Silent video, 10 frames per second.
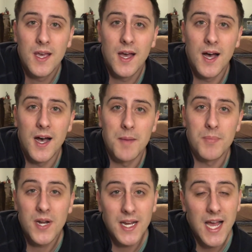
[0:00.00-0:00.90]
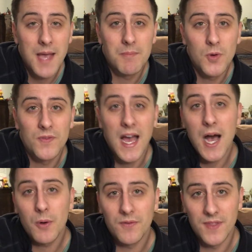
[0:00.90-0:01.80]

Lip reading: Brittni and I moved out of